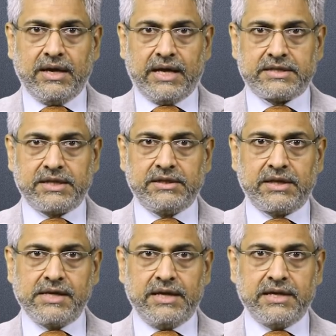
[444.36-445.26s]
As
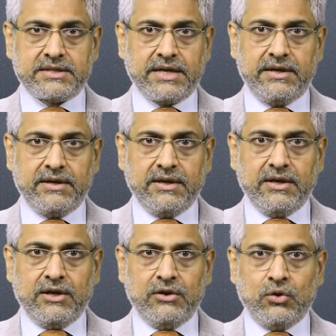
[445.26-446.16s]
Santayana said,
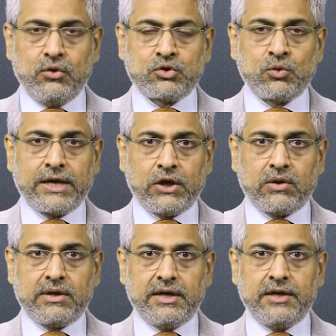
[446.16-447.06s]
those who
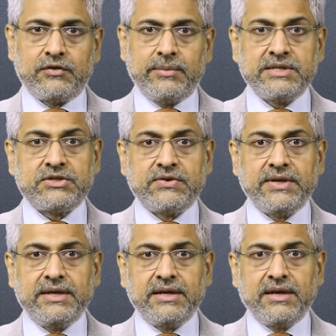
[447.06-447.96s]
cannot learn from
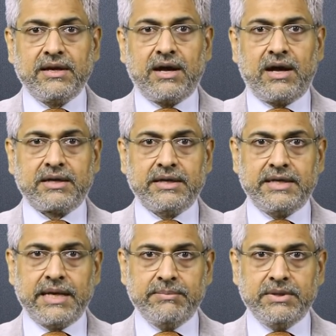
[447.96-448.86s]
history are
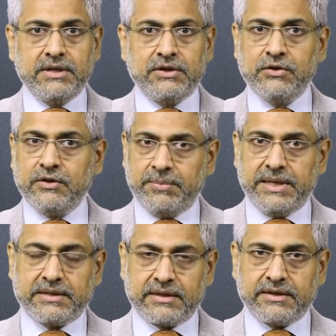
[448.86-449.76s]
condemned to
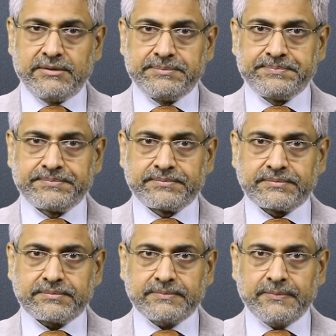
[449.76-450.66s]
repeat it.
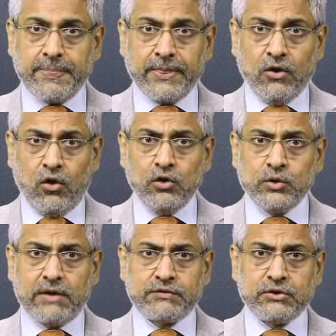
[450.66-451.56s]
All
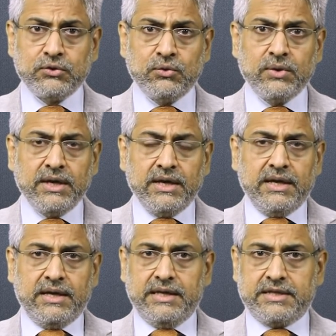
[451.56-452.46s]
you have to do
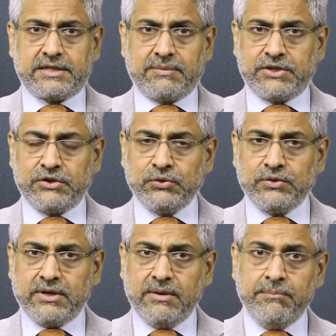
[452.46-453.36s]
is
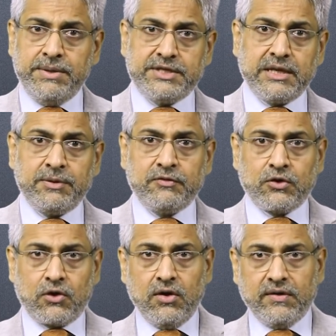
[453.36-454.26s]
substitute BJP
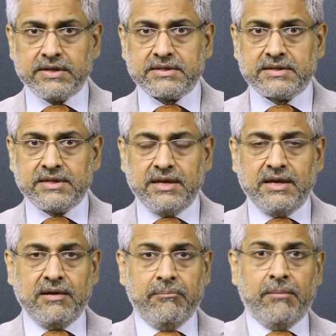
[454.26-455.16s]
for Congress,
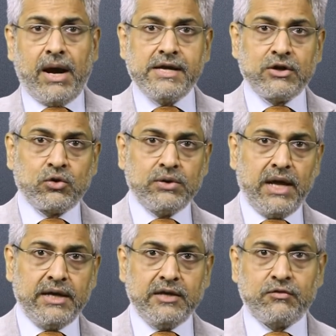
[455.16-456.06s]
Maya
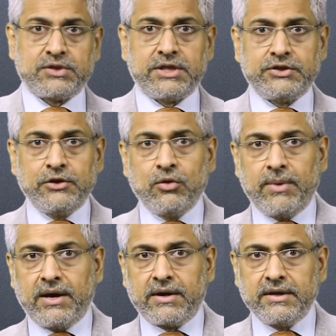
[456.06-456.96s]
Kodnani for Sajjan
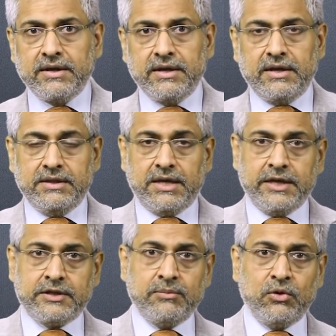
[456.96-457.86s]
Kumar,
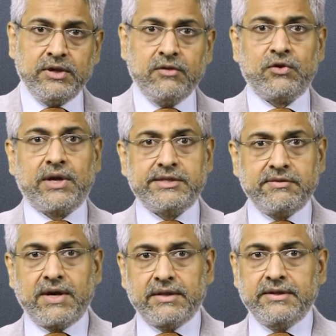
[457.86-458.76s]
Narendra Modi for
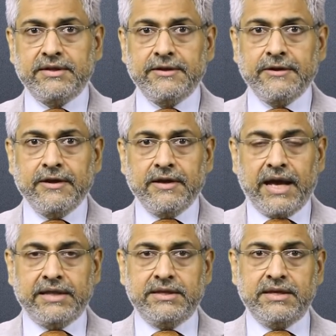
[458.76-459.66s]
Rajiv Gandhi,
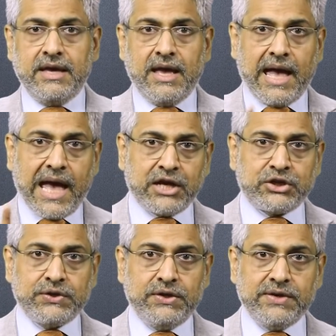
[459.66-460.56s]
and the
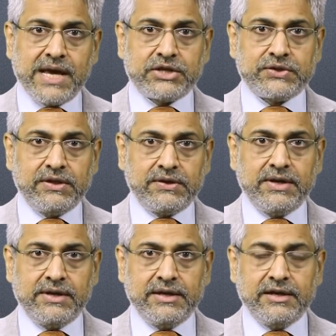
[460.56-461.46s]
action-reaction
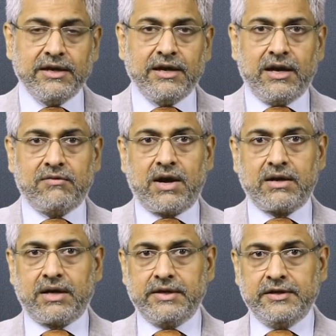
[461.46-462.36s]
theory of our
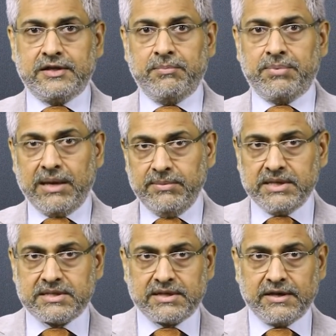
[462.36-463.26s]
current Prime
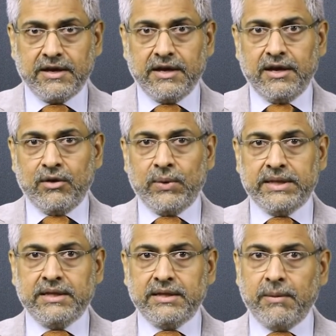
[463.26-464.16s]
Minister
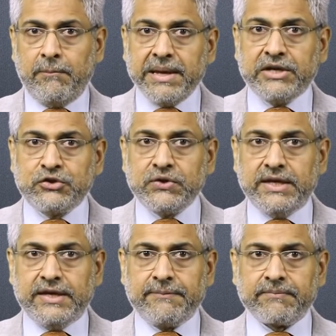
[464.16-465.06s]
with the big
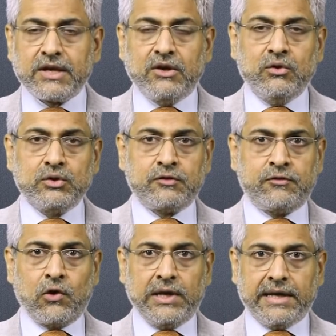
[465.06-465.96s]
tree whose
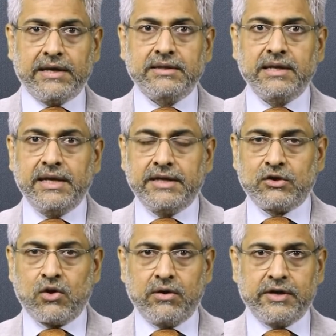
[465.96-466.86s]
falling the
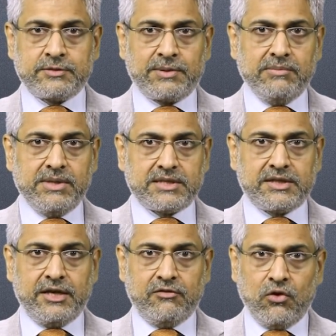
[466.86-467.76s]
late Congress Prime
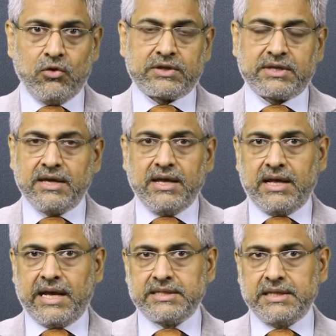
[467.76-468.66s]
Minister invoked
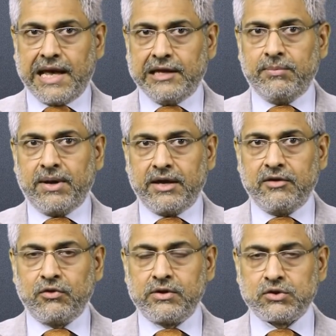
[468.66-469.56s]
as an alibi
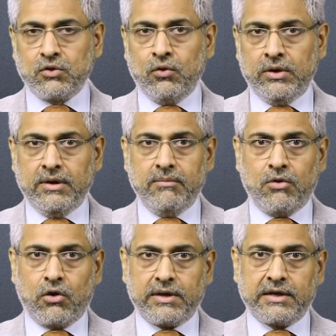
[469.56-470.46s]
for his own
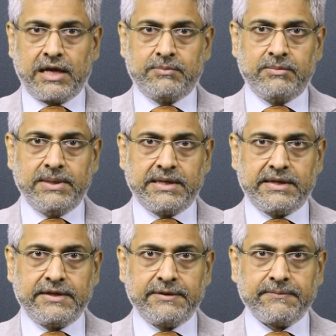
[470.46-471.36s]
moral
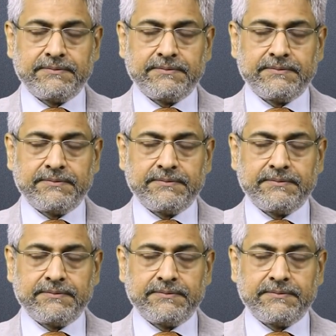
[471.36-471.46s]
culpability.